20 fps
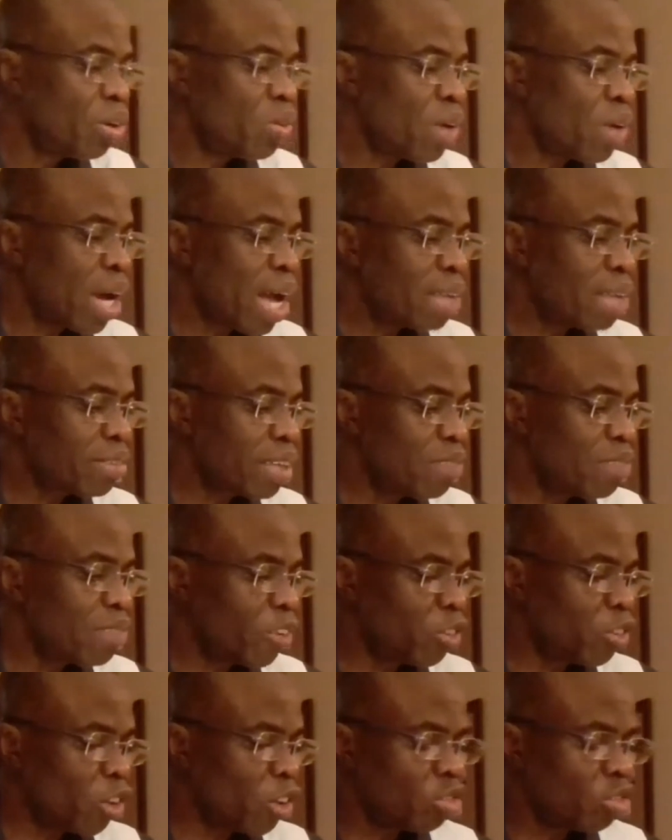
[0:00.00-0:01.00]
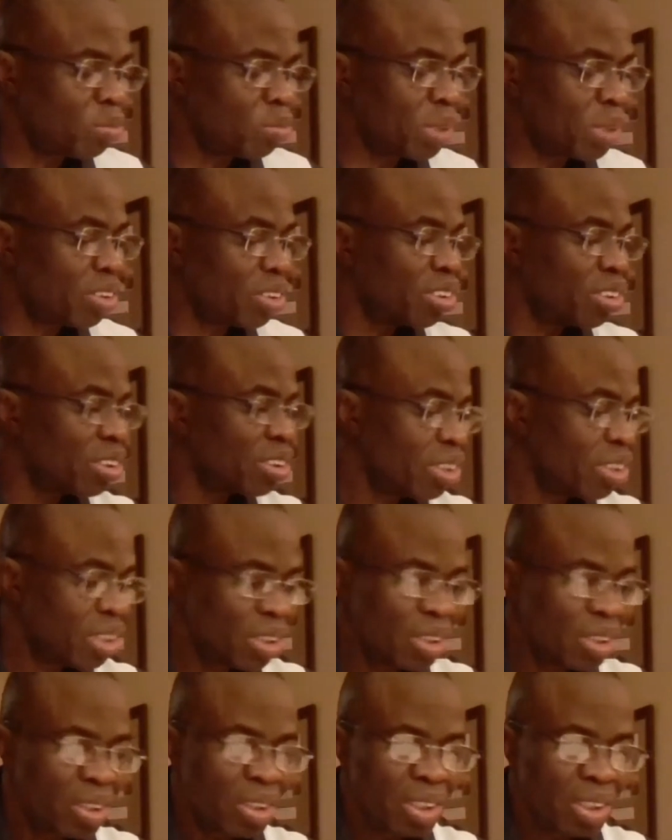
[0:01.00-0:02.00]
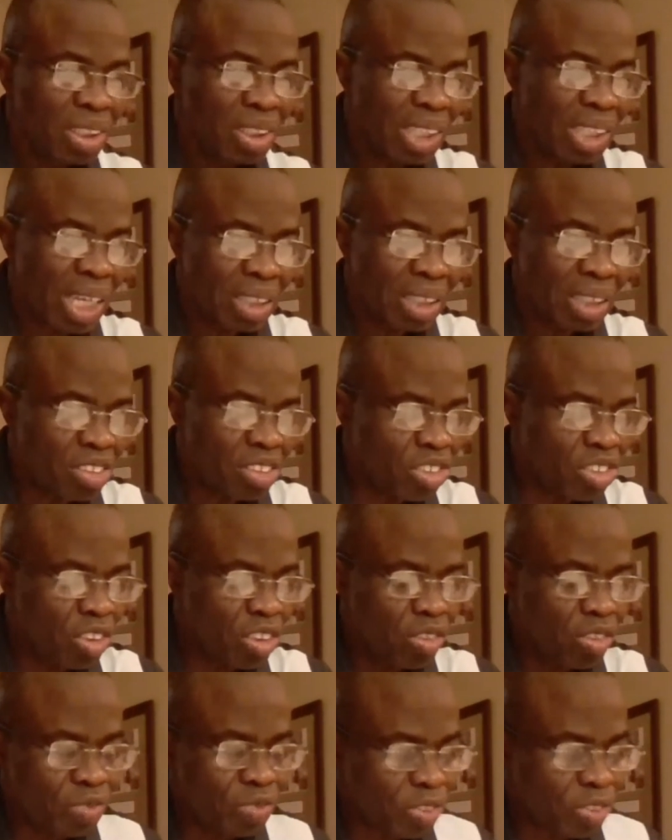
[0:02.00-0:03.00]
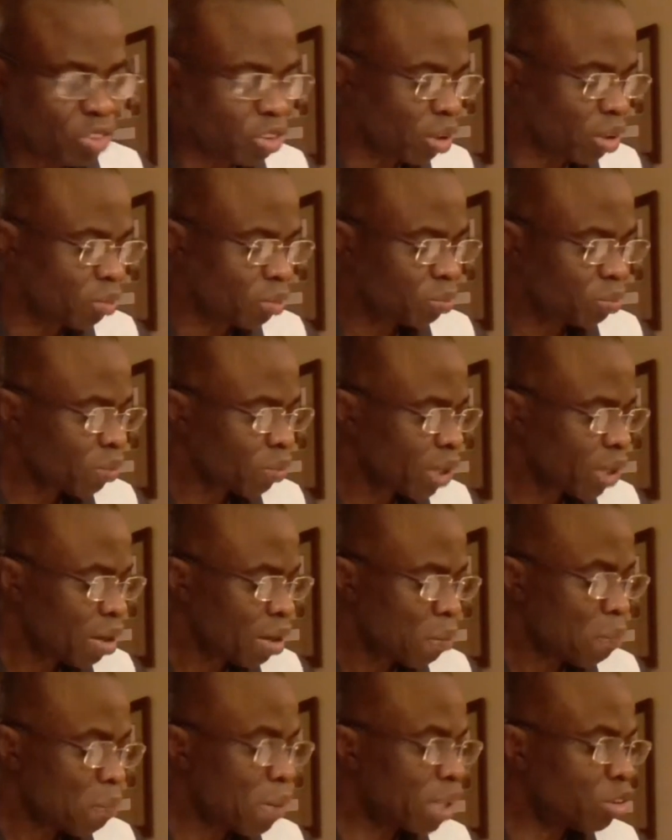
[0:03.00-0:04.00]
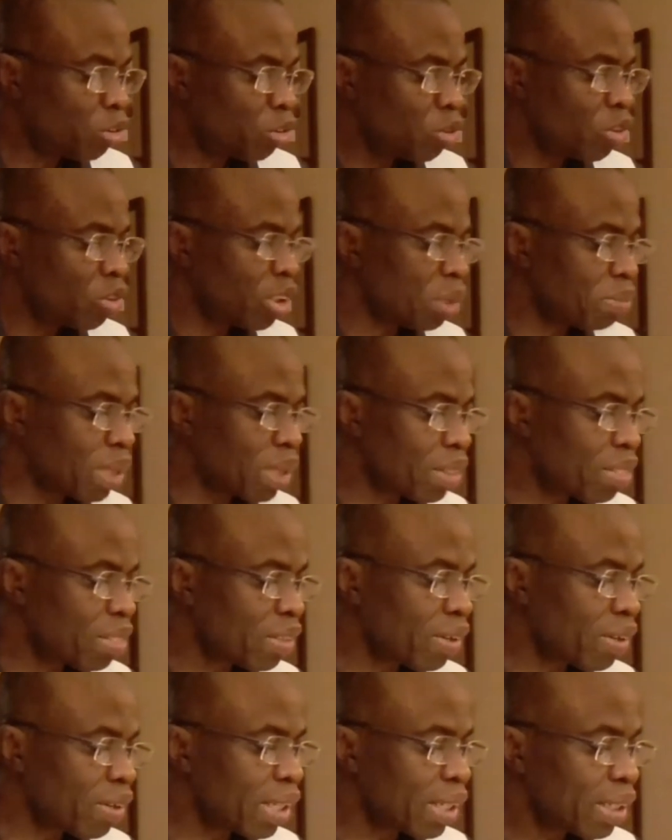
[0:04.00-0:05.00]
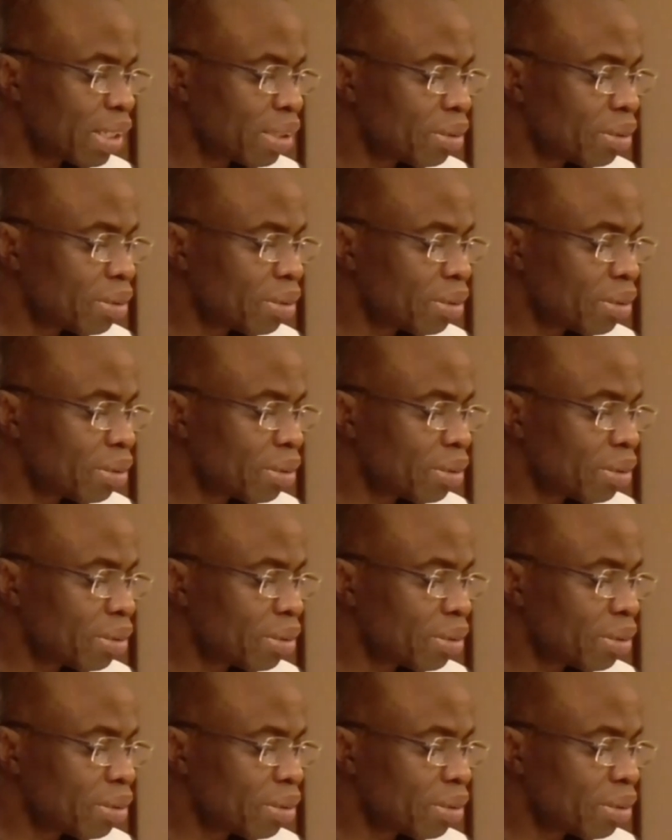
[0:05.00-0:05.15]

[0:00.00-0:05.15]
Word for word: You are asking for judgment that is still future. Matthew chapter three,